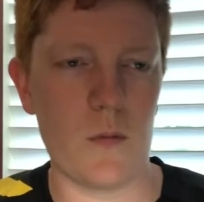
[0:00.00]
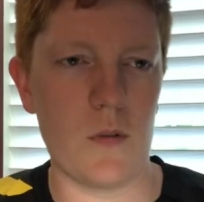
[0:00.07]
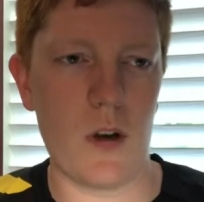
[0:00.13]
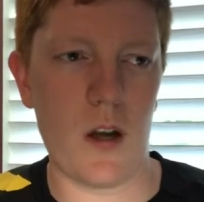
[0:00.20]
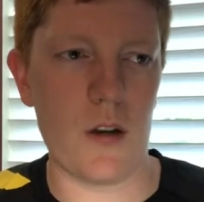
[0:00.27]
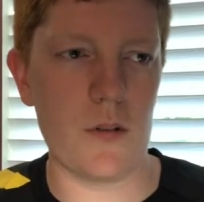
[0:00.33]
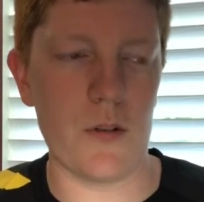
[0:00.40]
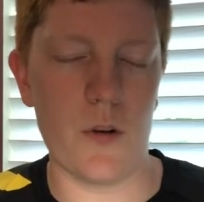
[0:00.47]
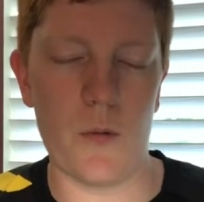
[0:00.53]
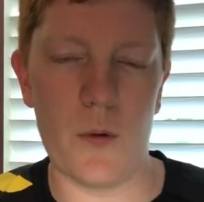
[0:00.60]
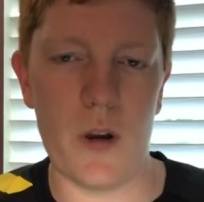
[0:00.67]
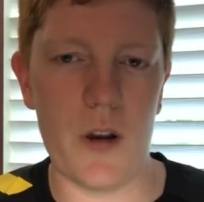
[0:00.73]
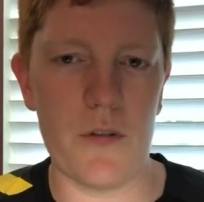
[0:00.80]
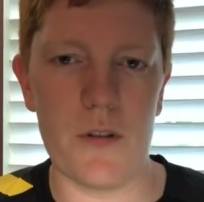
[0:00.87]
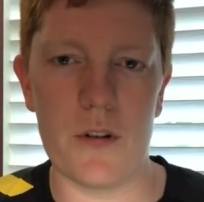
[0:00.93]
I don't know,
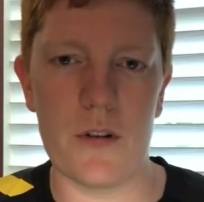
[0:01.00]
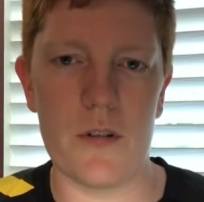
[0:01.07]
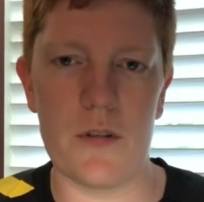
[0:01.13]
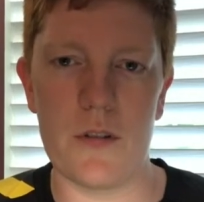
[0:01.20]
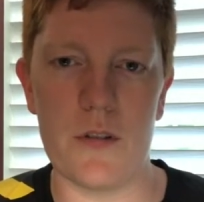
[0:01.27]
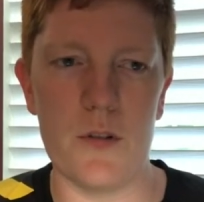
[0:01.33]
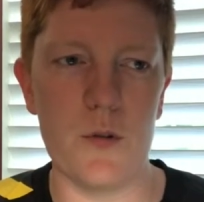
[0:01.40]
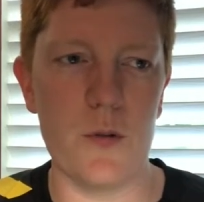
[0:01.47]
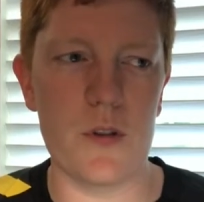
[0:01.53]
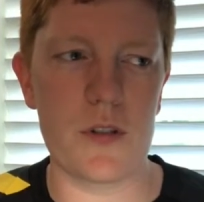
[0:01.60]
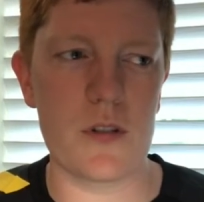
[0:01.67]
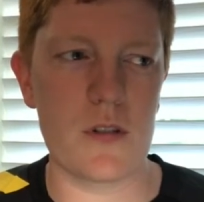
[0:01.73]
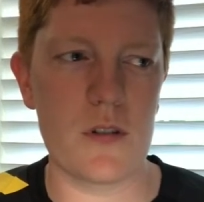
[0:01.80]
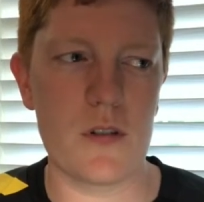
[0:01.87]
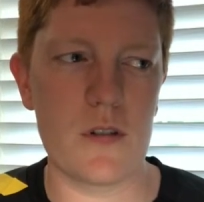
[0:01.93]
whatever the
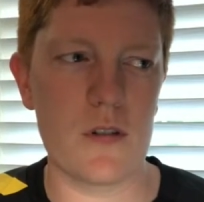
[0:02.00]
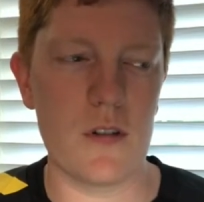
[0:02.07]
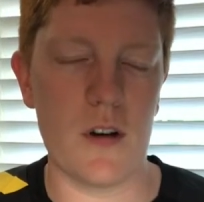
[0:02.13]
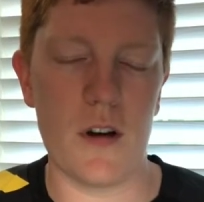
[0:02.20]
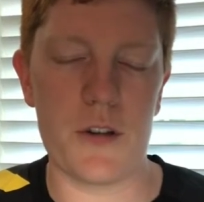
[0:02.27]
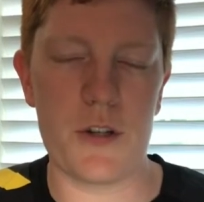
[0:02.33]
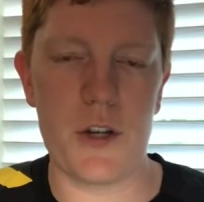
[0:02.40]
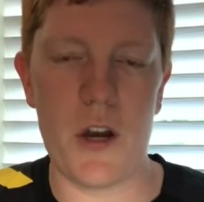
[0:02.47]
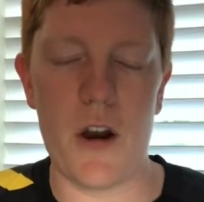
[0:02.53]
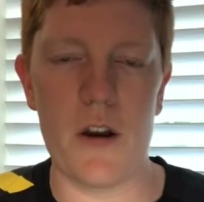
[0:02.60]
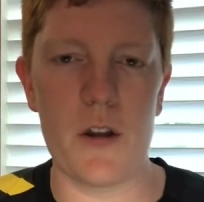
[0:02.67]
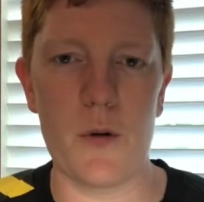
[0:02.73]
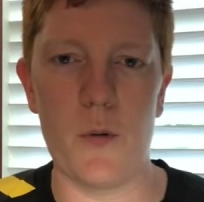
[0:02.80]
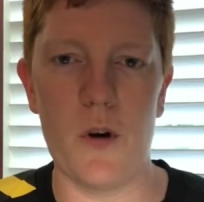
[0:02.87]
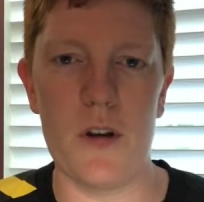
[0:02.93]
newest
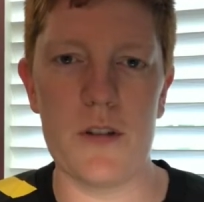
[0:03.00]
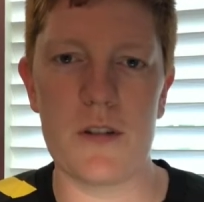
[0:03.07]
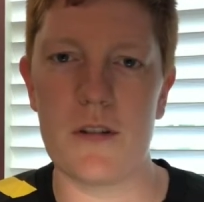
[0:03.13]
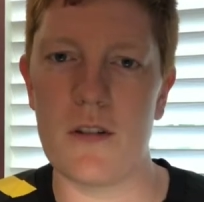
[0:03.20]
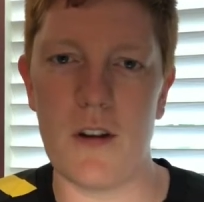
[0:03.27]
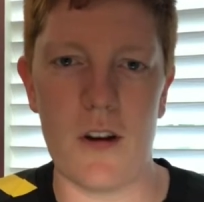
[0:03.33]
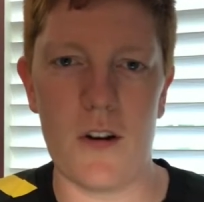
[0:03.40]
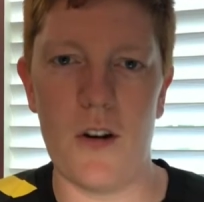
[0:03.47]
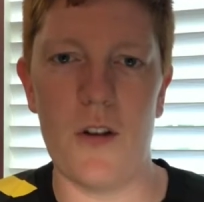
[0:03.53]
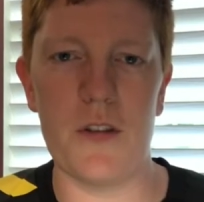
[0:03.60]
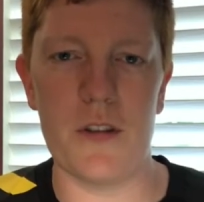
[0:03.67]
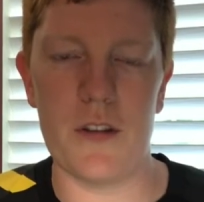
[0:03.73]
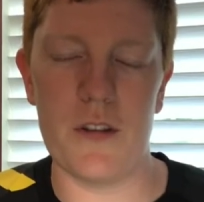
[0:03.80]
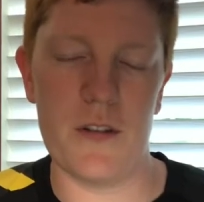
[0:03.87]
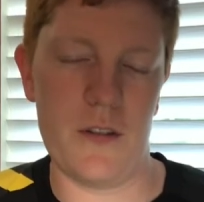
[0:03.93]
chariot was on all
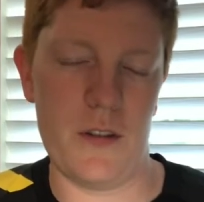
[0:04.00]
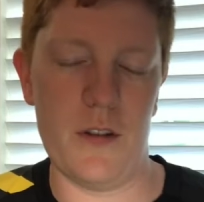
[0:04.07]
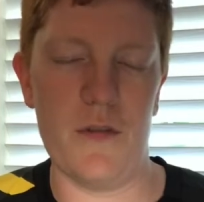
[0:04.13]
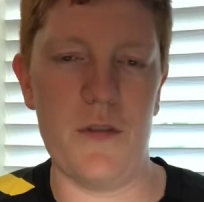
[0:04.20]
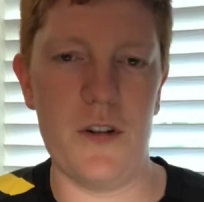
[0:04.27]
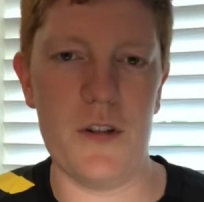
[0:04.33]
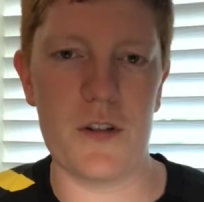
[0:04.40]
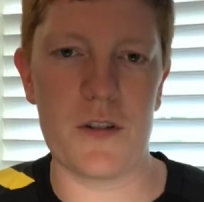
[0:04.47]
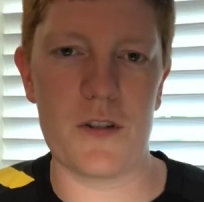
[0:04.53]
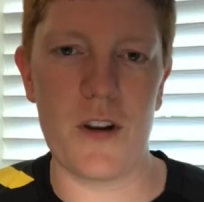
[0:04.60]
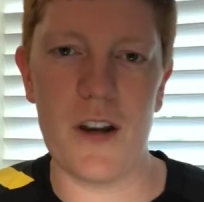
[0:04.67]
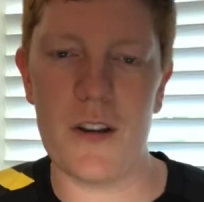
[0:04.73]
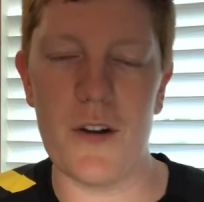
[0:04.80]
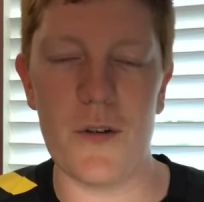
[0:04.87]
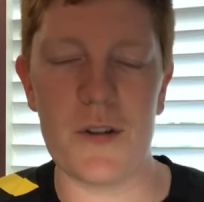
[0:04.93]
the Ephesians,
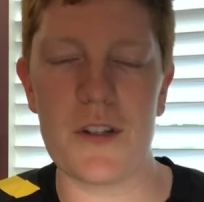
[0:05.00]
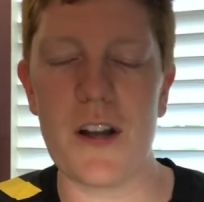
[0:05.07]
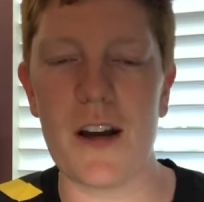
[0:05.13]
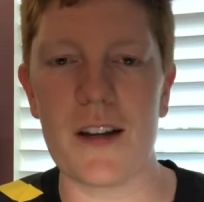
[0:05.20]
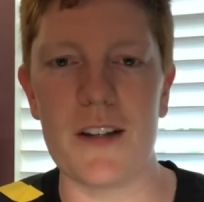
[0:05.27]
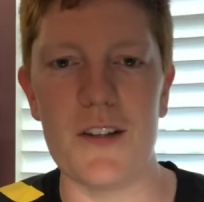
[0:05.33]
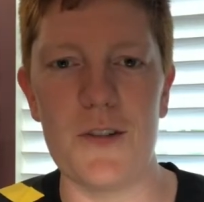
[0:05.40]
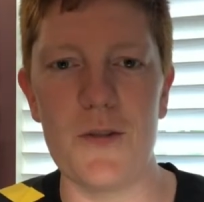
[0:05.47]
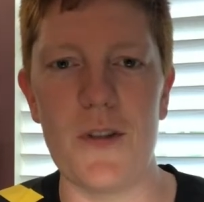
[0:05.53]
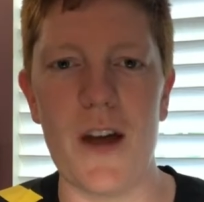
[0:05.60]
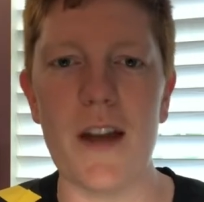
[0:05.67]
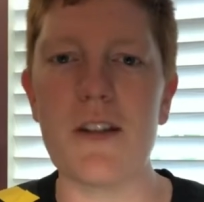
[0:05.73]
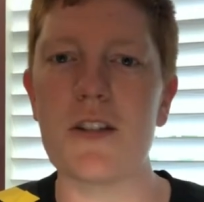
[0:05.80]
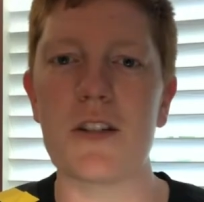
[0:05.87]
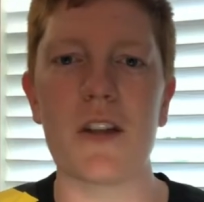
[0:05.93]
right? No, he's not going to do
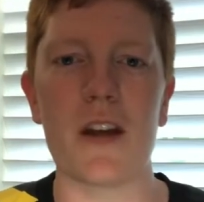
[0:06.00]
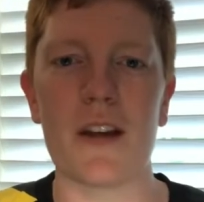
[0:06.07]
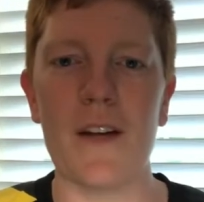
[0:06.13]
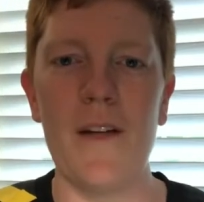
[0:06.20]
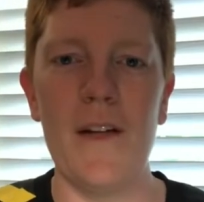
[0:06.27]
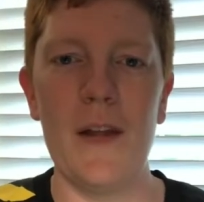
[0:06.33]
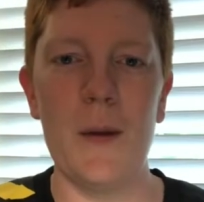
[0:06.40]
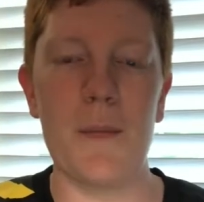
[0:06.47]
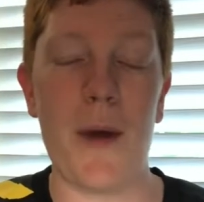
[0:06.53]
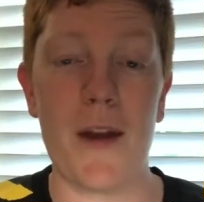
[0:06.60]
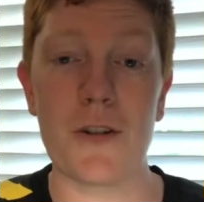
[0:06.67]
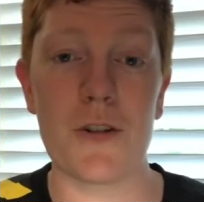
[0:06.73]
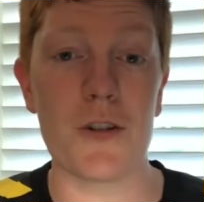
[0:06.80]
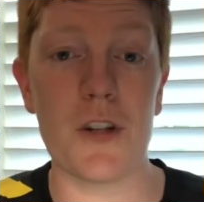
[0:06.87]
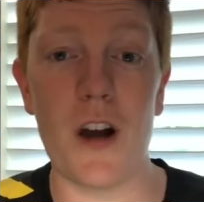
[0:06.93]
that. Just like
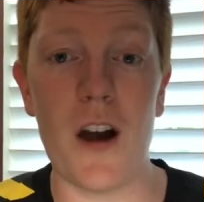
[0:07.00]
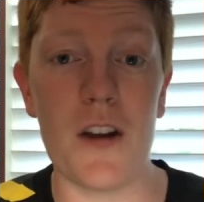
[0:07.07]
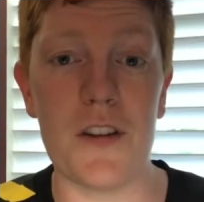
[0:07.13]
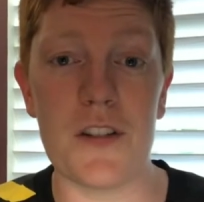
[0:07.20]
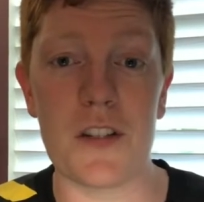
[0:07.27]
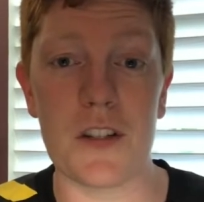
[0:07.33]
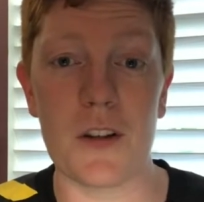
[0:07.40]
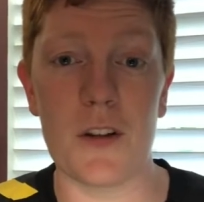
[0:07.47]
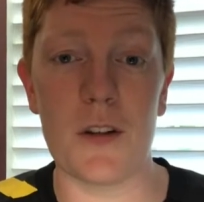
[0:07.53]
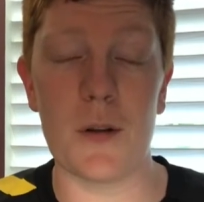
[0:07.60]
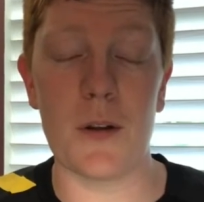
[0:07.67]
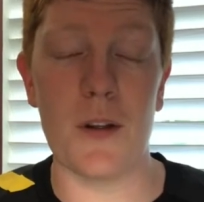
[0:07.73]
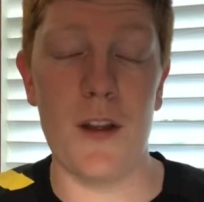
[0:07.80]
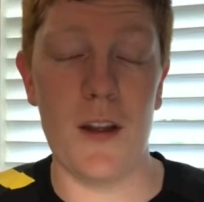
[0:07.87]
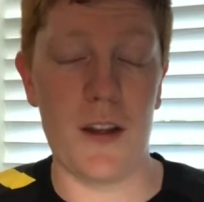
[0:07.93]
Pastor John isn't going
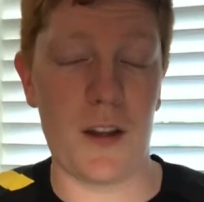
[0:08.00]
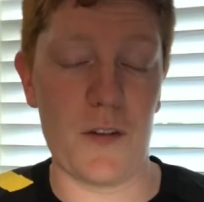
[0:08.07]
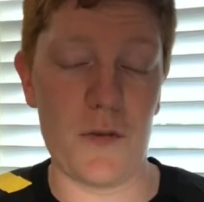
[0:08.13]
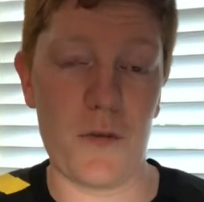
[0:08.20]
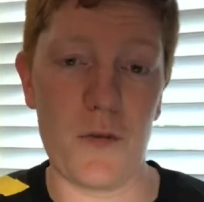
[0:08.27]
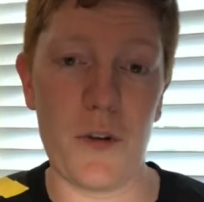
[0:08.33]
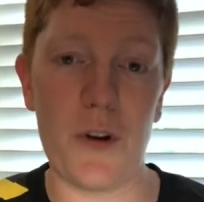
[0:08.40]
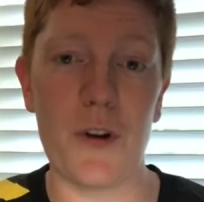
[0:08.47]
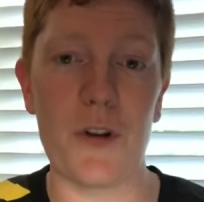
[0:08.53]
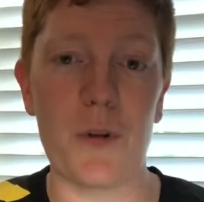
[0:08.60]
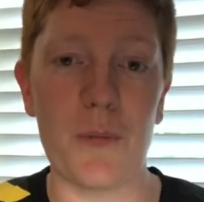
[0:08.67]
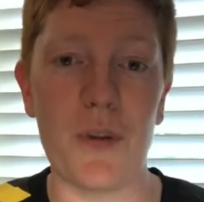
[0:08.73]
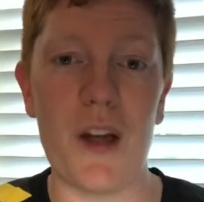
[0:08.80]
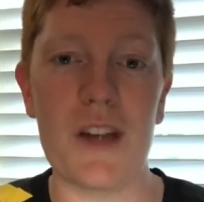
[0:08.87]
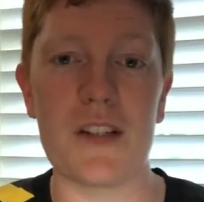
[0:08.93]
to confer the
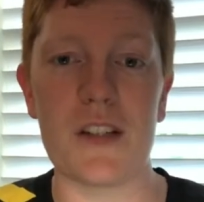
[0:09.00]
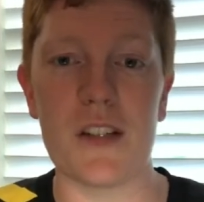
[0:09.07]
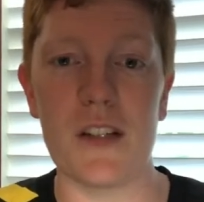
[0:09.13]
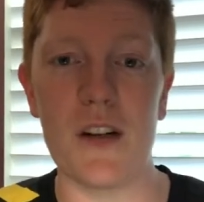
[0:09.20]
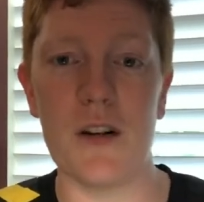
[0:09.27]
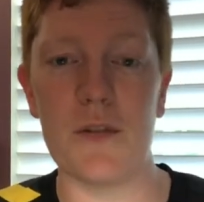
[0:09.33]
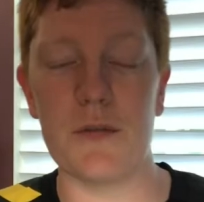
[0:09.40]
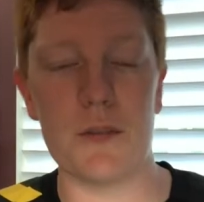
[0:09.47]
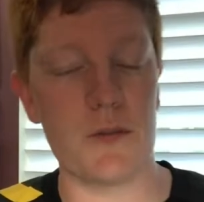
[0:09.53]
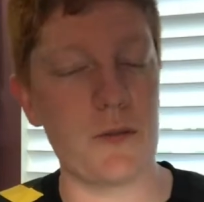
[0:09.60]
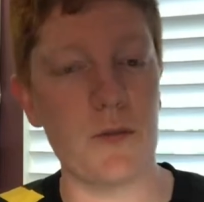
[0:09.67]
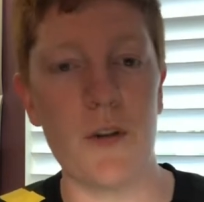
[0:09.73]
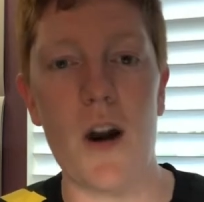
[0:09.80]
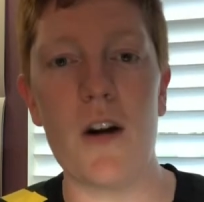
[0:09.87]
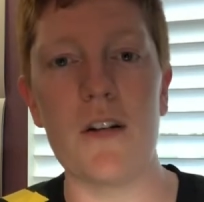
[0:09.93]
blessing of
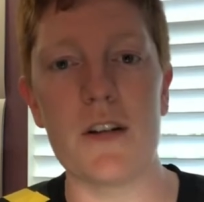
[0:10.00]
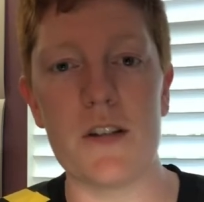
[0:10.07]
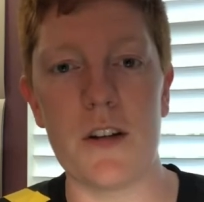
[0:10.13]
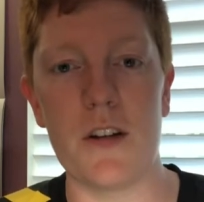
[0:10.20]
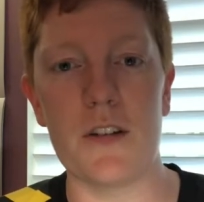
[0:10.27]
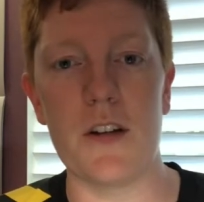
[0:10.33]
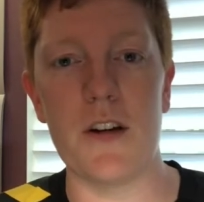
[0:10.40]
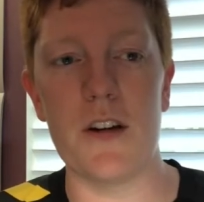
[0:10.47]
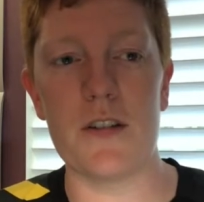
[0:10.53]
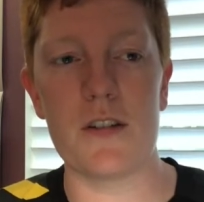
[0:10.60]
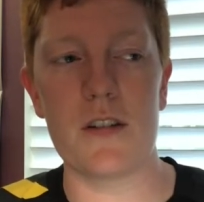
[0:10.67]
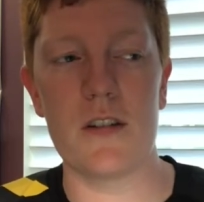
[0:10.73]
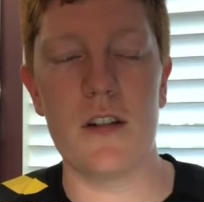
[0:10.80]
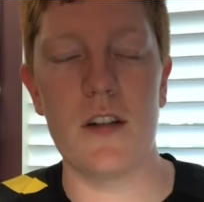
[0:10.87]
Ferraris onto us,